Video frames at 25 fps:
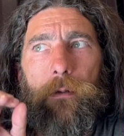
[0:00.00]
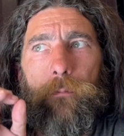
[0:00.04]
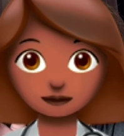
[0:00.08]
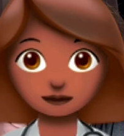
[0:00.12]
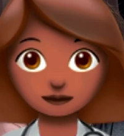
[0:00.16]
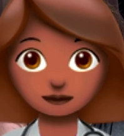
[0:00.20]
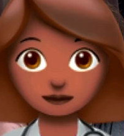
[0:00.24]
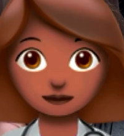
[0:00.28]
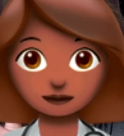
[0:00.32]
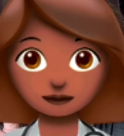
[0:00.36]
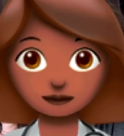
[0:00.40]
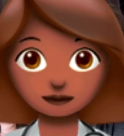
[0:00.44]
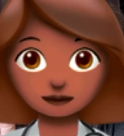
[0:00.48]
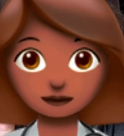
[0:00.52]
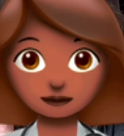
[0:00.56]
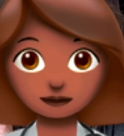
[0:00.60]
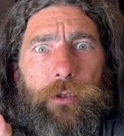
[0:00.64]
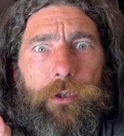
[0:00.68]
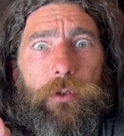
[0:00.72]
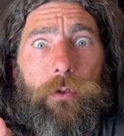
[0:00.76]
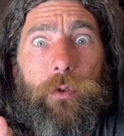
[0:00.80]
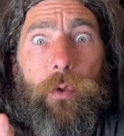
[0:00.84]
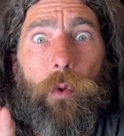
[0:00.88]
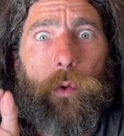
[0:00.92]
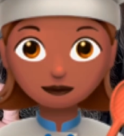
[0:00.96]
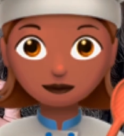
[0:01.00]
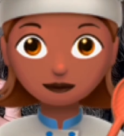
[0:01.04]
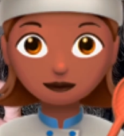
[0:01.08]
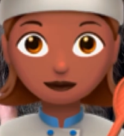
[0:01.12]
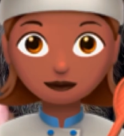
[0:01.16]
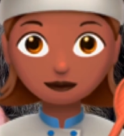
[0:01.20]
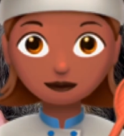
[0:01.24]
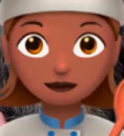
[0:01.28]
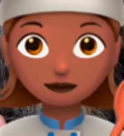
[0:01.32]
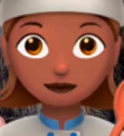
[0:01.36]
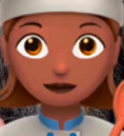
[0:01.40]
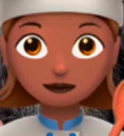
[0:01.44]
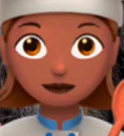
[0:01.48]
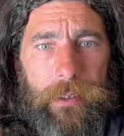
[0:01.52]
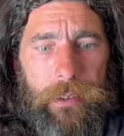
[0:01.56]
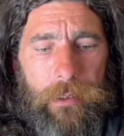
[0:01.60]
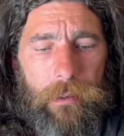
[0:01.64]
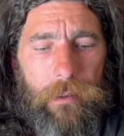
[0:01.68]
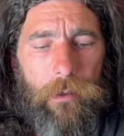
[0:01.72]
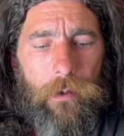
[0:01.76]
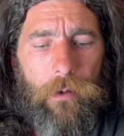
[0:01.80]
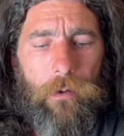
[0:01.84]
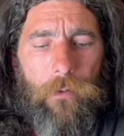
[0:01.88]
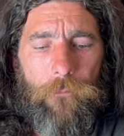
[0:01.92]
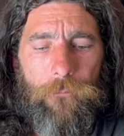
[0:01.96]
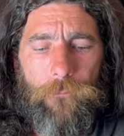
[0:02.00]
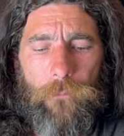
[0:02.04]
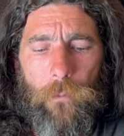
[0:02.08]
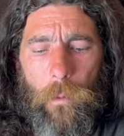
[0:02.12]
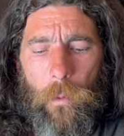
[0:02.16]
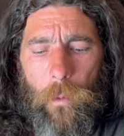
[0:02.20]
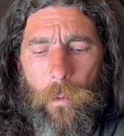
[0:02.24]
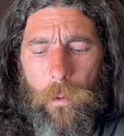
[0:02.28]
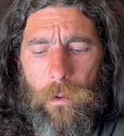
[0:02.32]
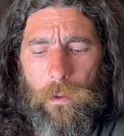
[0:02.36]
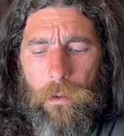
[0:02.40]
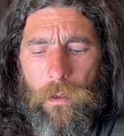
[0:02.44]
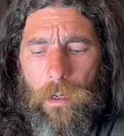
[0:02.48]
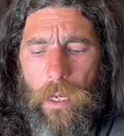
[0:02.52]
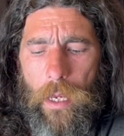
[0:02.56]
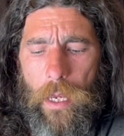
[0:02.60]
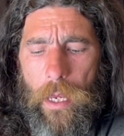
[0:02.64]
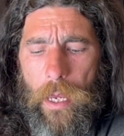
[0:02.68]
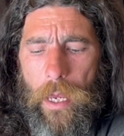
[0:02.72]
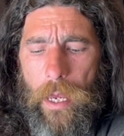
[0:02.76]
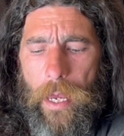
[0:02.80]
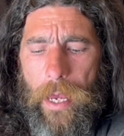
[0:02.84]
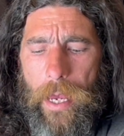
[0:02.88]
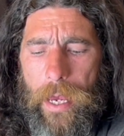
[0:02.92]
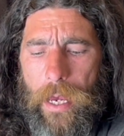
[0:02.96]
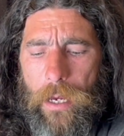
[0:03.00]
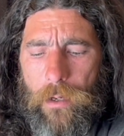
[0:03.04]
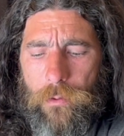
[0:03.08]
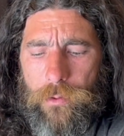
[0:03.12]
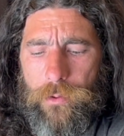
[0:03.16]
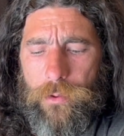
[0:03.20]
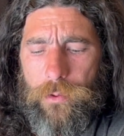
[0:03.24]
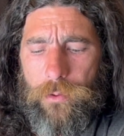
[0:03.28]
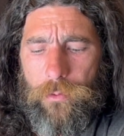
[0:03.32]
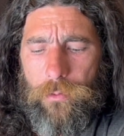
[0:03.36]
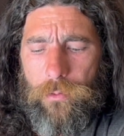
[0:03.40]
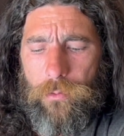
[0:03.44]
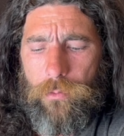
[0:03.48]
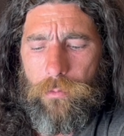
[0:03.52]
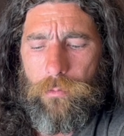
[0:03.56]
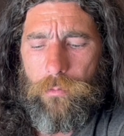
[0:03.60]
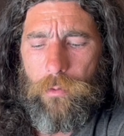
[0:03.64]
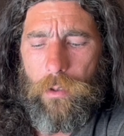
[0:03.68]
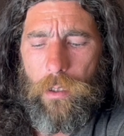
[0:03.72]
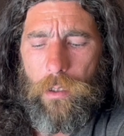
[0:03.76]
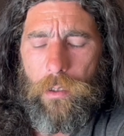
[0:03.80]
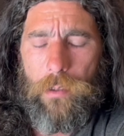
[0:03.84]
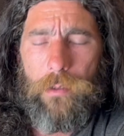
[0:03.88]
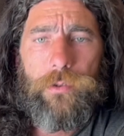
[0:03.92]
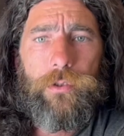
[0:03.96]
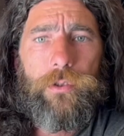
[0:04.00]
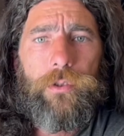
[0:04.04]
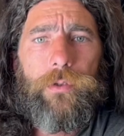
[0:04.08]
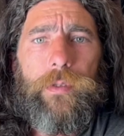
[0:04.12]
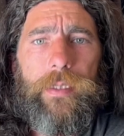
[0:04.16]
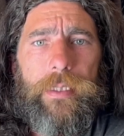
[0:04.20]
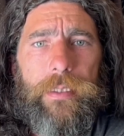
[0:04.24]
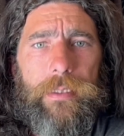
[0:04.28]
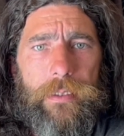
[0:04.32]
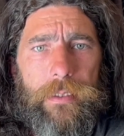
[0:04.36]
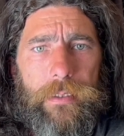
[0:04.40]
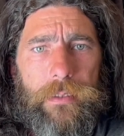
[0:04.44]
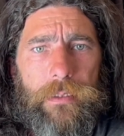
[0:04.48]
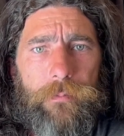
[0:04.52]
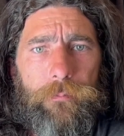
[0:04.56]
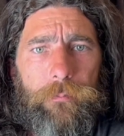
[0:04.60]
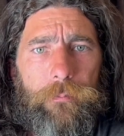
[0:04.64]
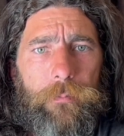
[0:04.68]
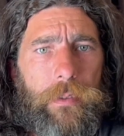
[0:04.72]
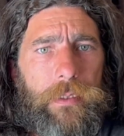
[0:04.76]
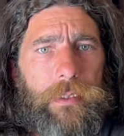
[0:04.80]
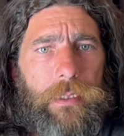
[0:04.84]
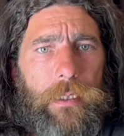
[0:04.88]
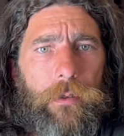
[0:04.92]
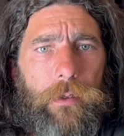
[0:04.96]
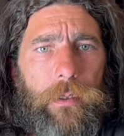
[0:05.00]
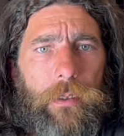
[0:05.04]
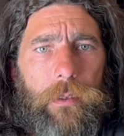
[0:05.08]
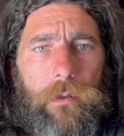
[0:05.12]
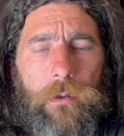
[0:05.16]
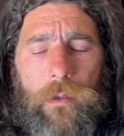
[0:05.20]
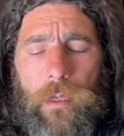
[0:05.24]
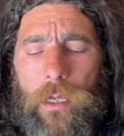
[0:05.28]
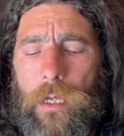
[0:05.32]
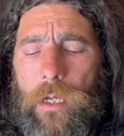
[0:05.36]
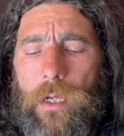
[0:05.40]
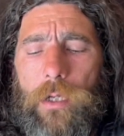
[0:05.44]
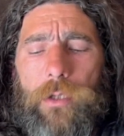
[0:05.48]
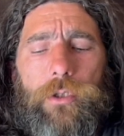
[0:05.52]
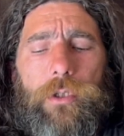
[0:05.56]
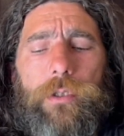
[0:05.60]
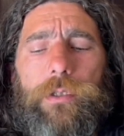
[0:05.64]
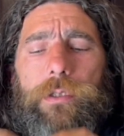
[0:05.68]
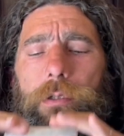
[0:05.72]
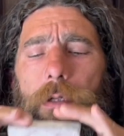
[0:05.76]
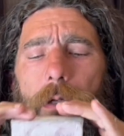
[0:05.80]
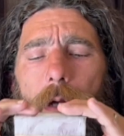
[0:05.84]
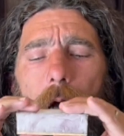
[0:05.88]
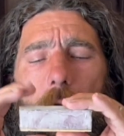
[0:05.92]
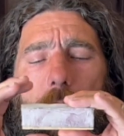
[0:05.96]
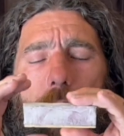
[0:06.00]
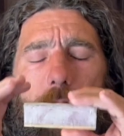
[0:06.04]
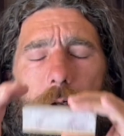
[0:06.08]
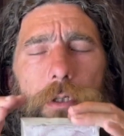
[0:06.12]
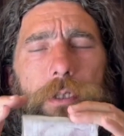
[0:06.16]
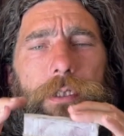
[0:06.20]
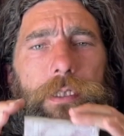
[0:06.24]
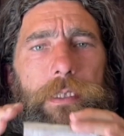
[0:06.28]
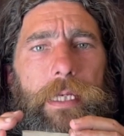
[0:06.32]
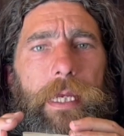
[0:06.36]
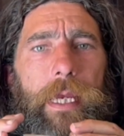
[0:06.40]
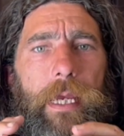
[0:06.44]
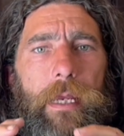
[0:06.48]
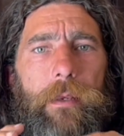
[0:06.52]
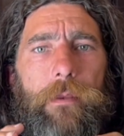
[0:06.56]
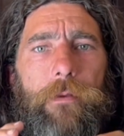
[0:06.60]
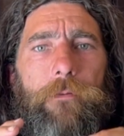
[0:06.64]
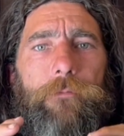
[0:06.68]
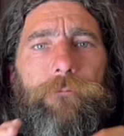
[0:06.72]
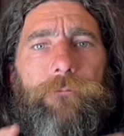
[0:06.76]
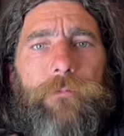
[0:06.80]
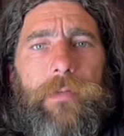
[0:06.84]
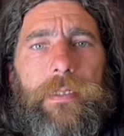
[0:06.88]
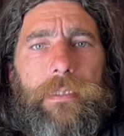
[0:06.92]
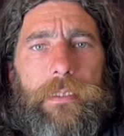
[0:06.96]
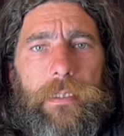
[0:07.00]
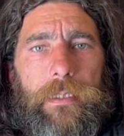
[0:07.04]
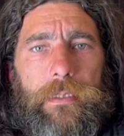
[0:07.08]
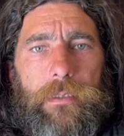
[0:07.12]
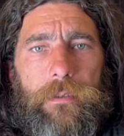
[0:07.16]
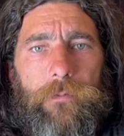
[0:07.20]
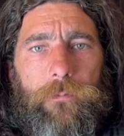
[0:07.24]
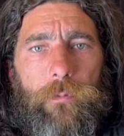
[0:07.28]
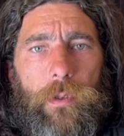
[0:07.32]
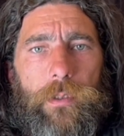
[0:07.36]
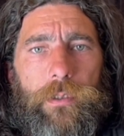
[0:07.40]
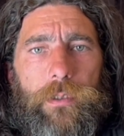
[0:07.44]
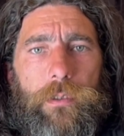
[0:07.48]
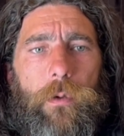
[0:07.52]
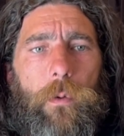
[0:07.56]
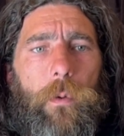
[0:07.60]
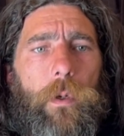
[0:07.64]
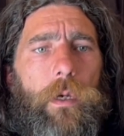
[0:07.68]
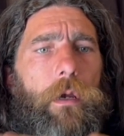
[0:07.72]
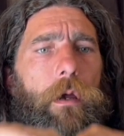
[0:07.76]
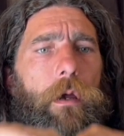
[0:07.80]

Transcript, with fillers: prescription or recipe for how to uh, screen this material. Just understand the physics of what's going